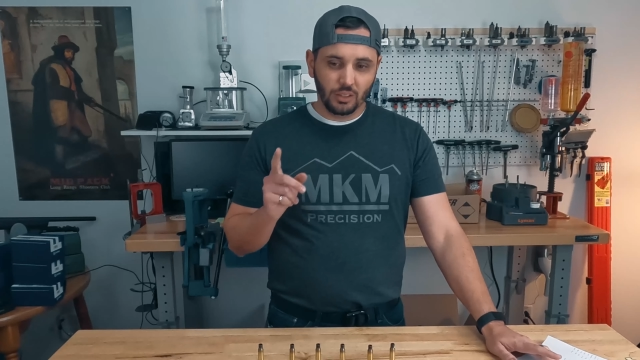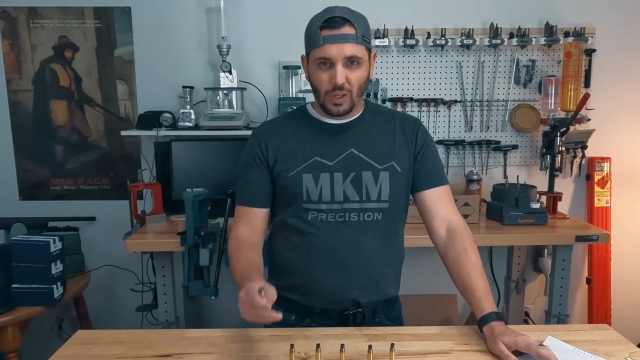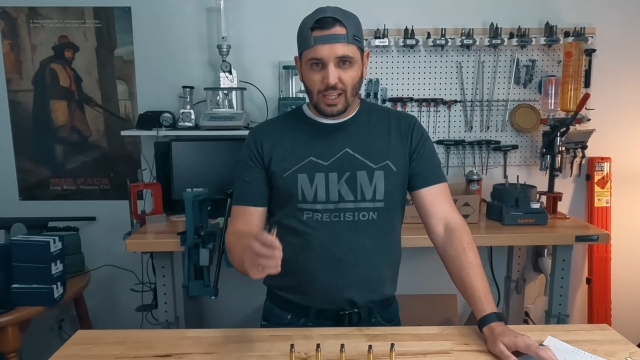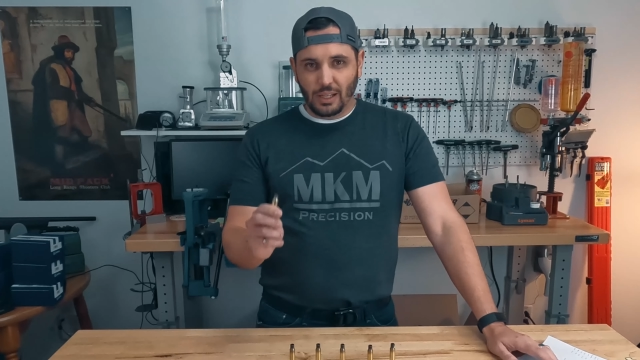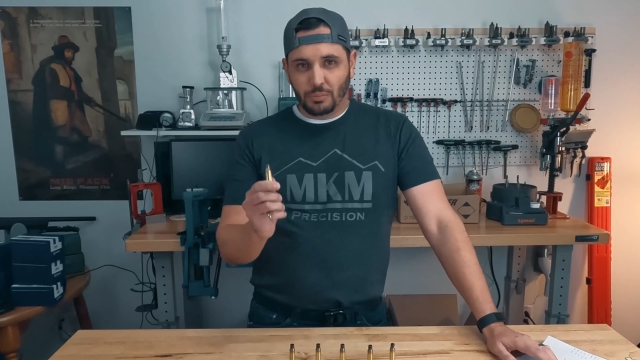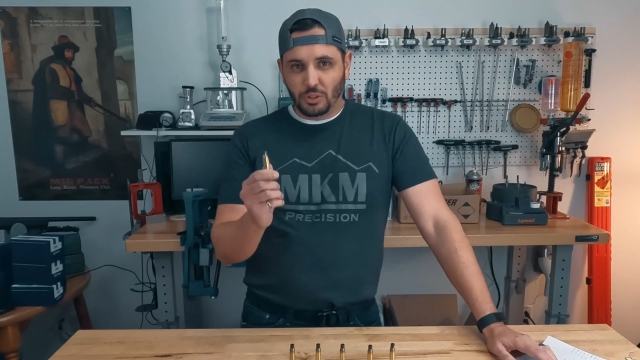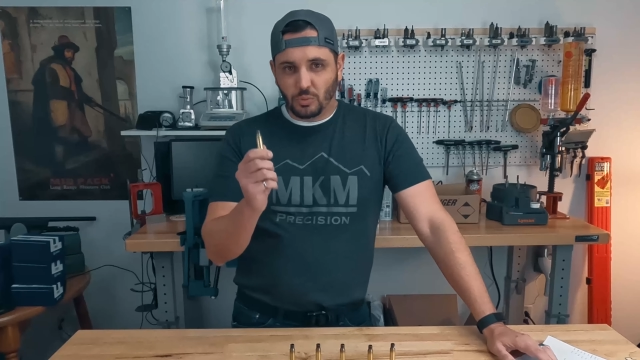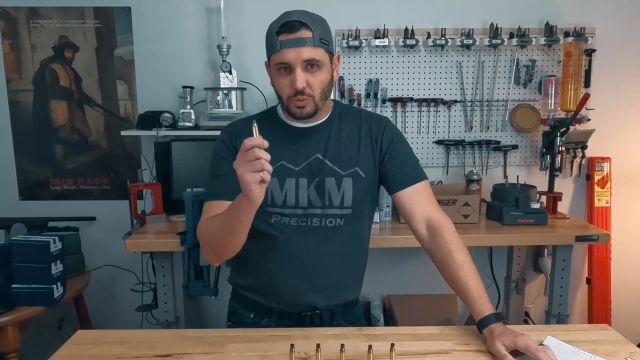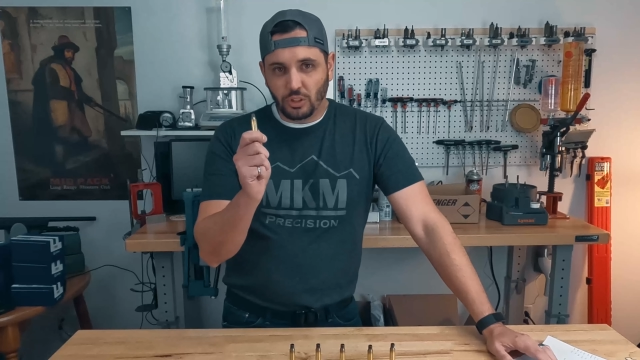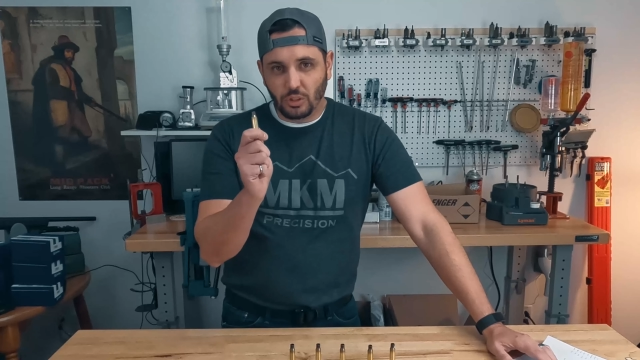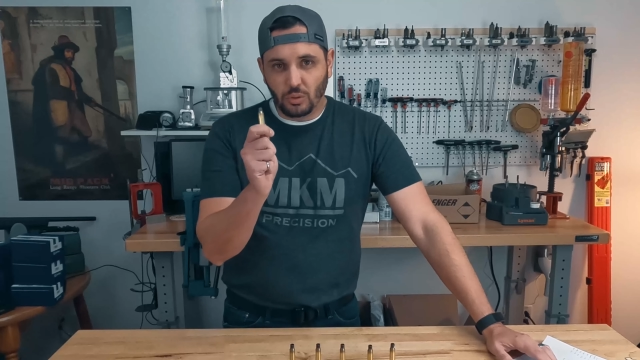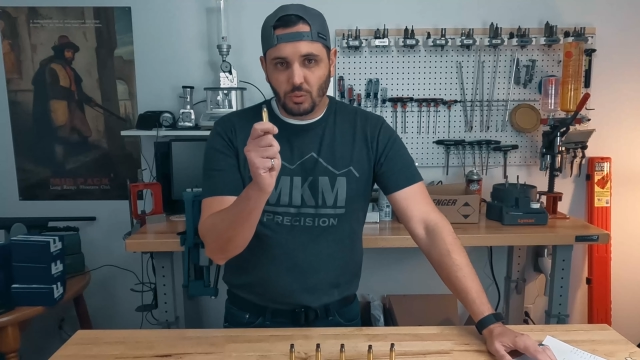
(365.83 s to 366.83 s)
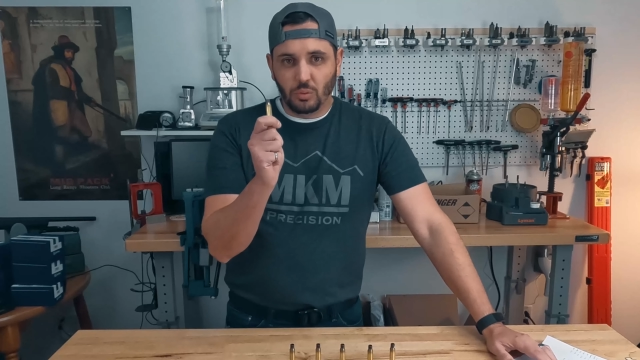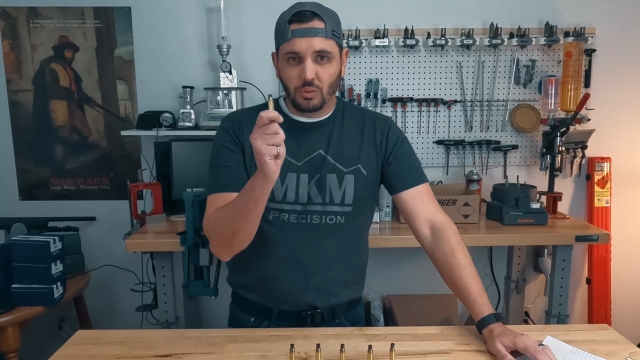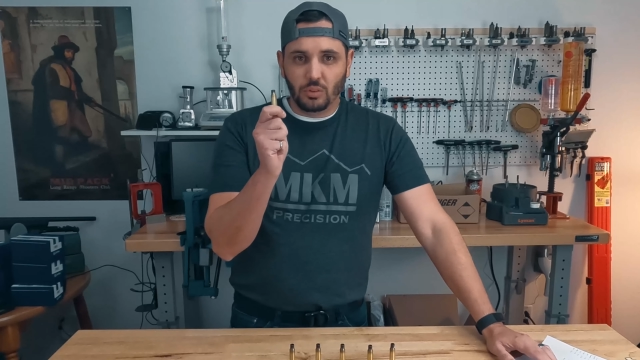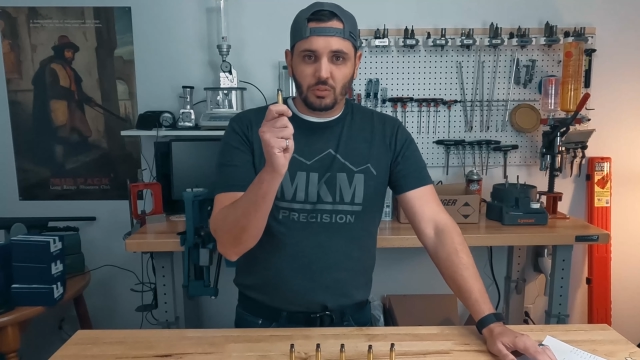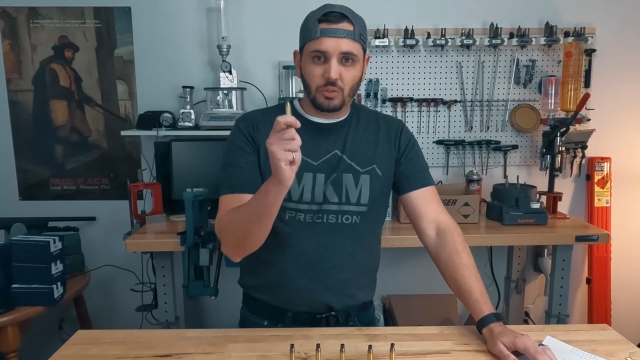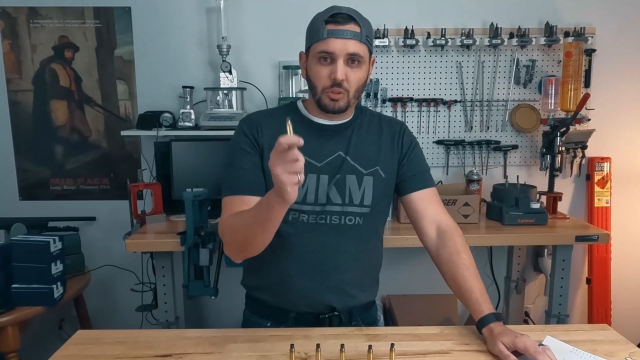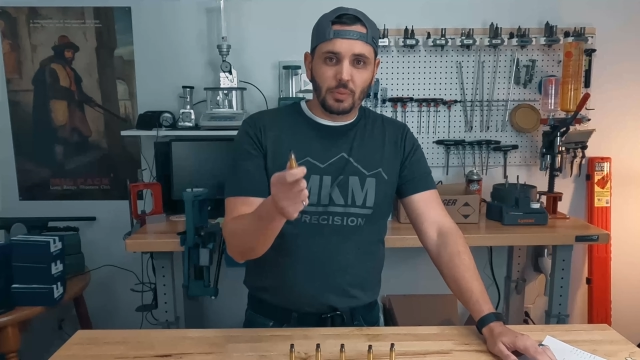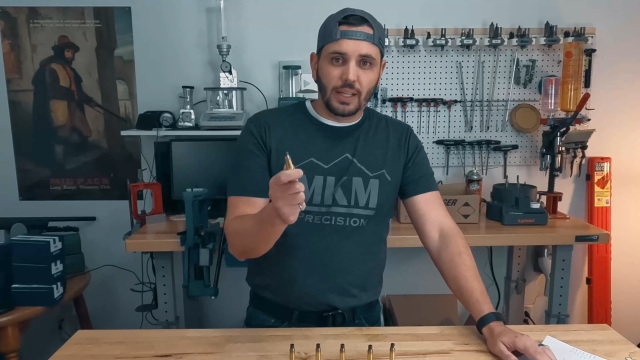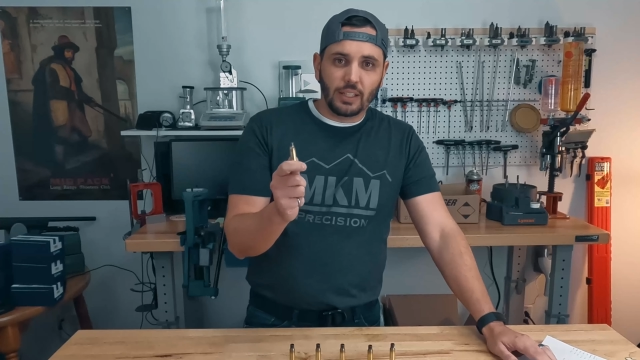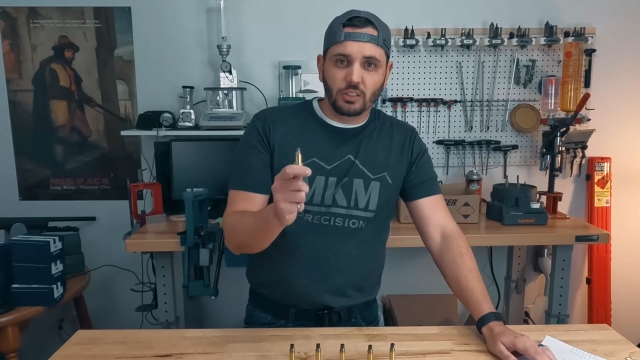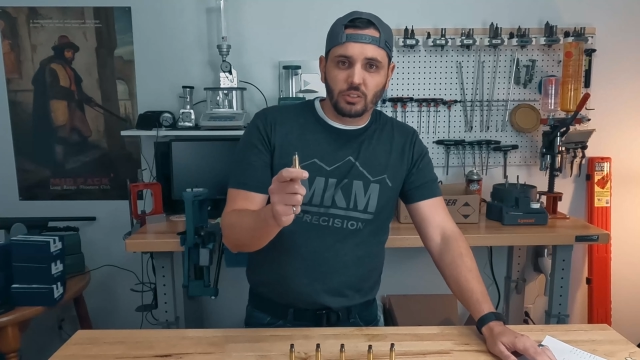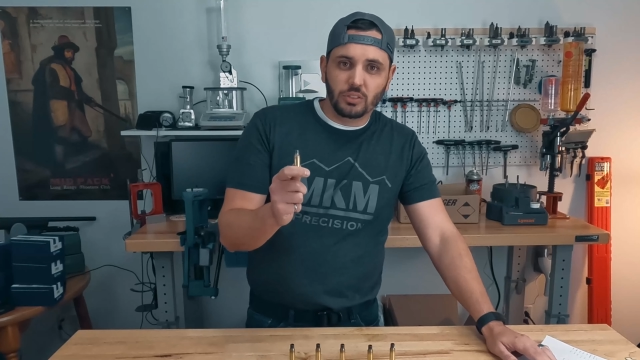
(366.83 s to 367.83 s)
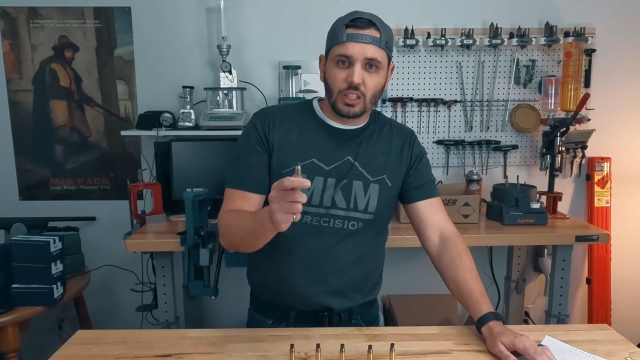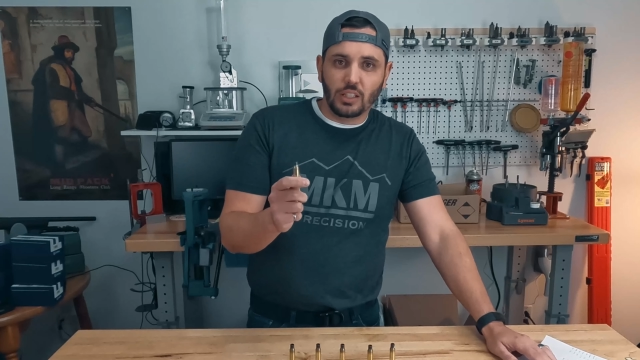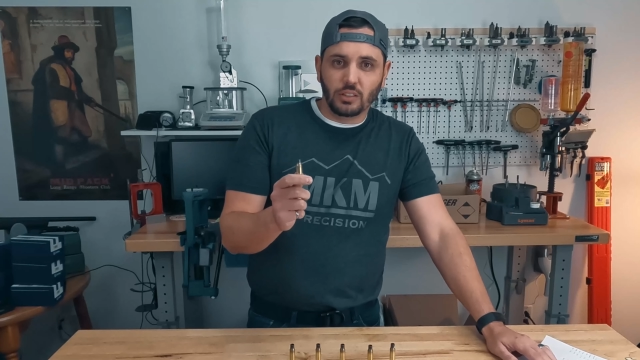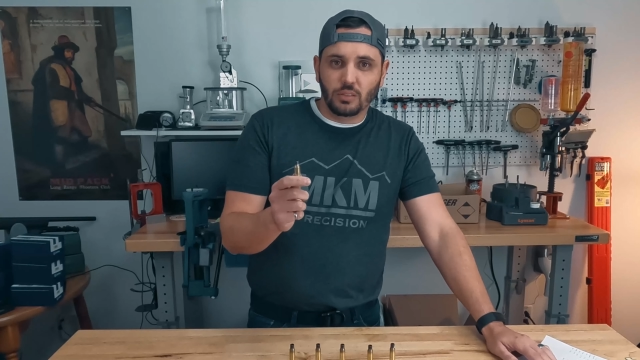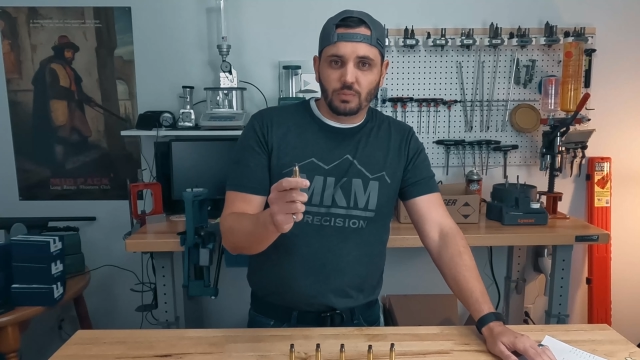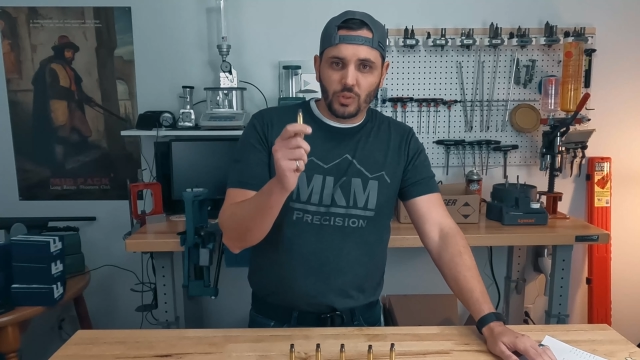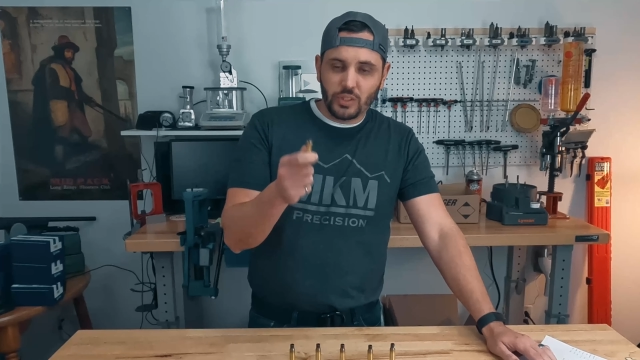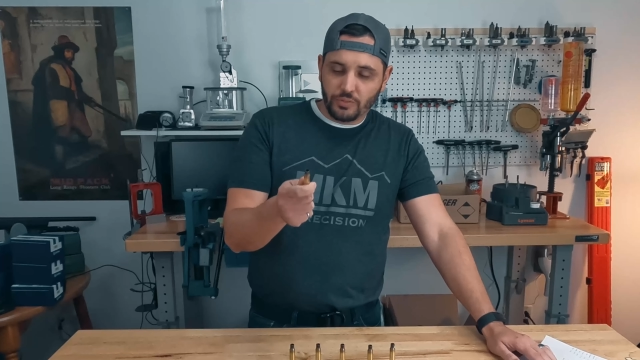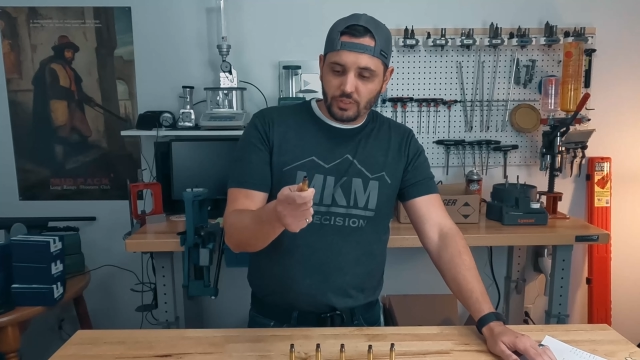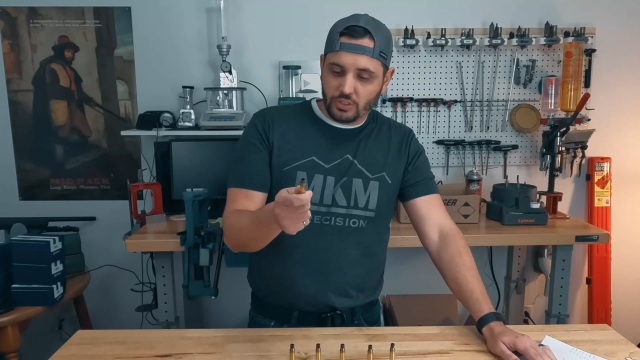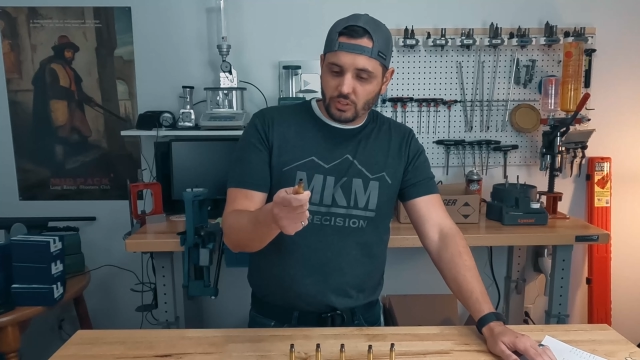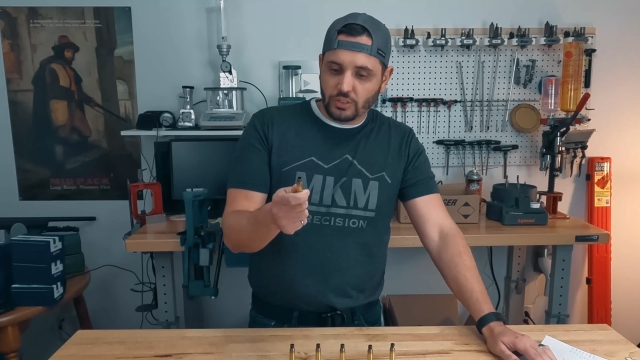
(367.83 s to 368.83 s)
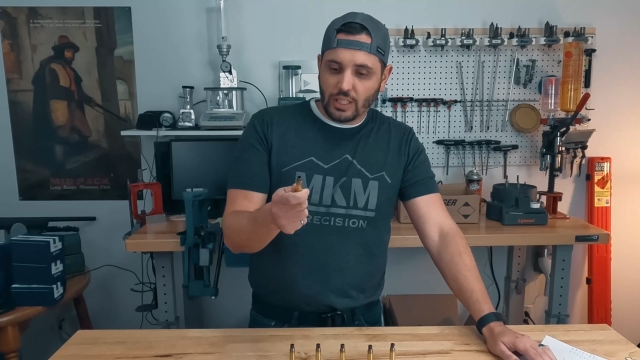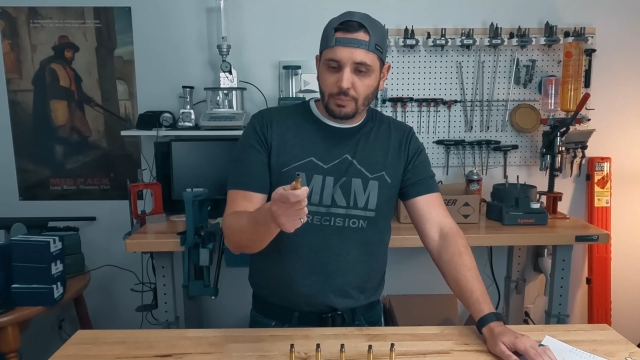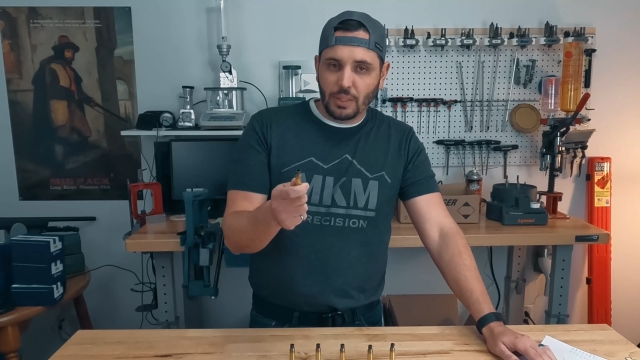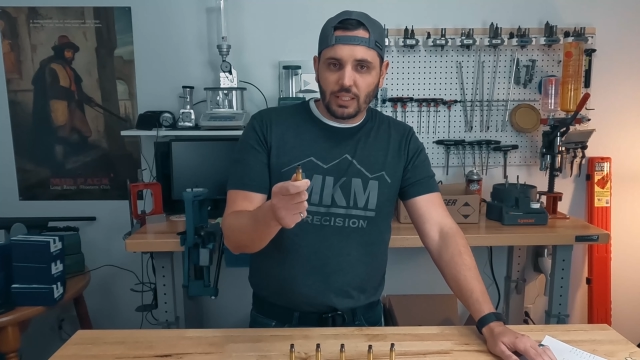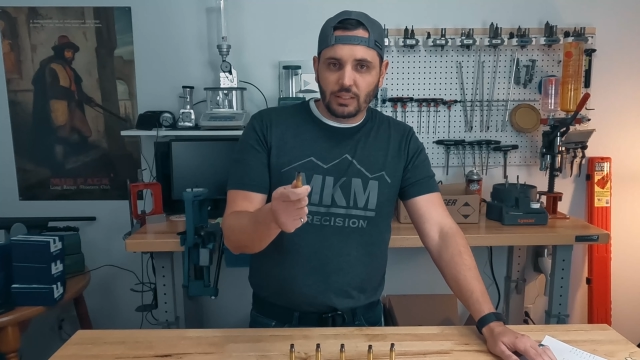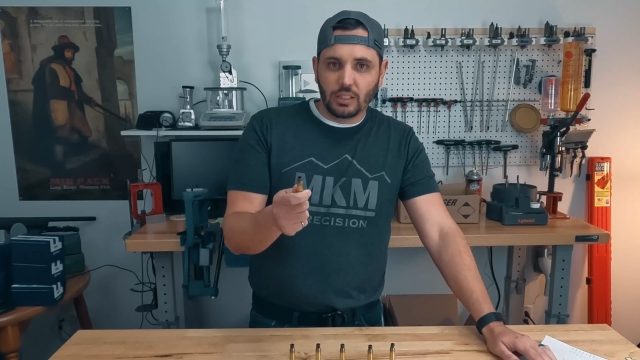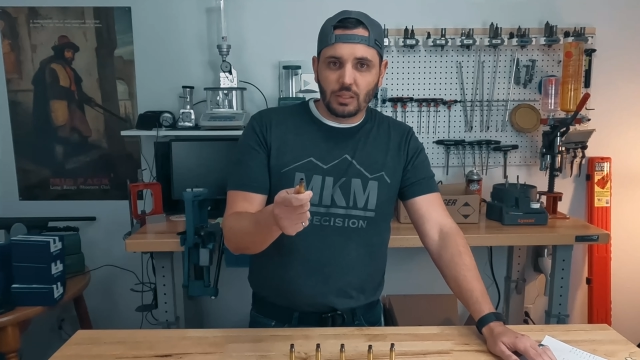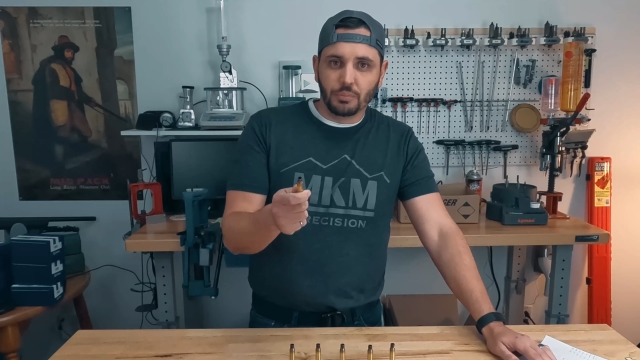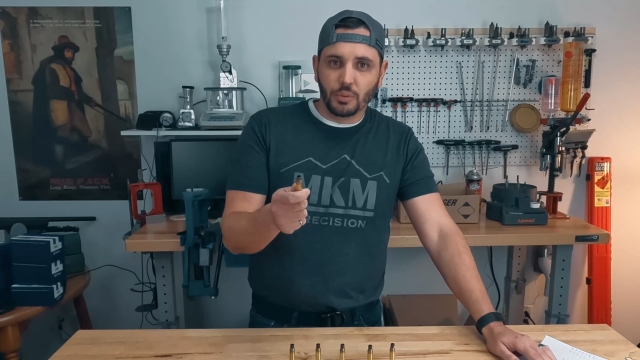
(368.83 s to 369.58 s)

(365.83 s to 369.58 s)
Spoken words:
what happens when you go back and you size it? What difference does that make at that